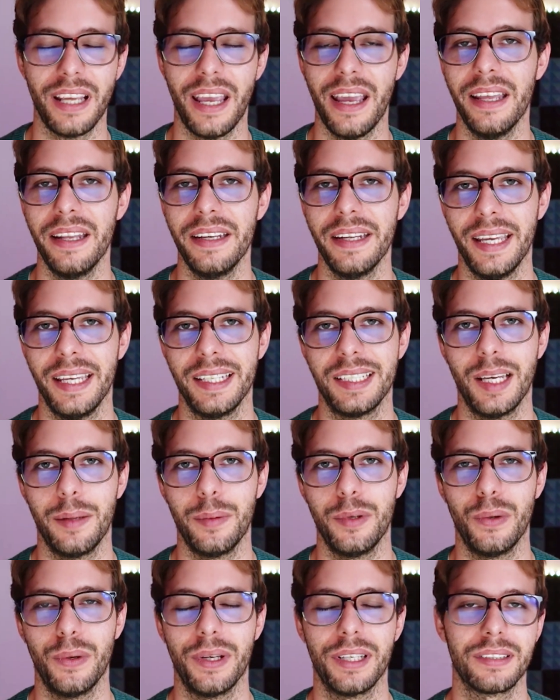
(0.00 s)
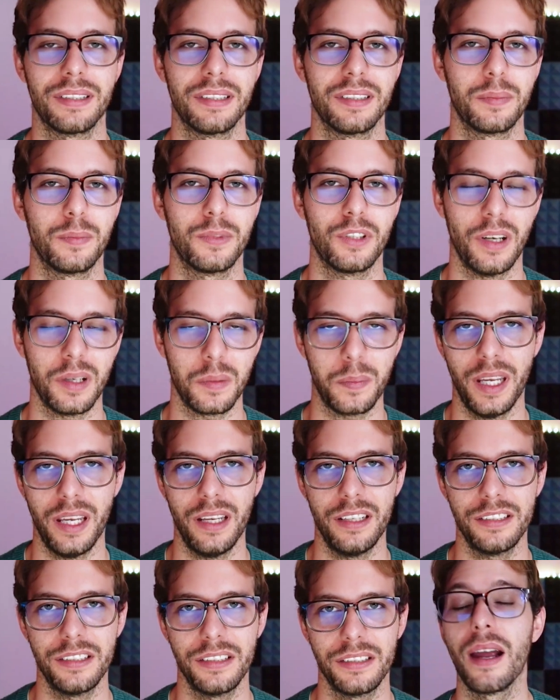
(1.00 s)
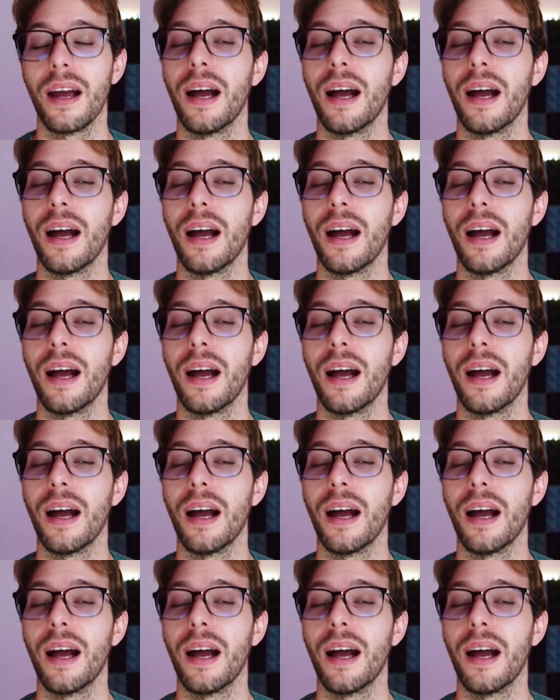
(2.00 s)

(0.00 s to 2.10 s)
and AWS's doc pages.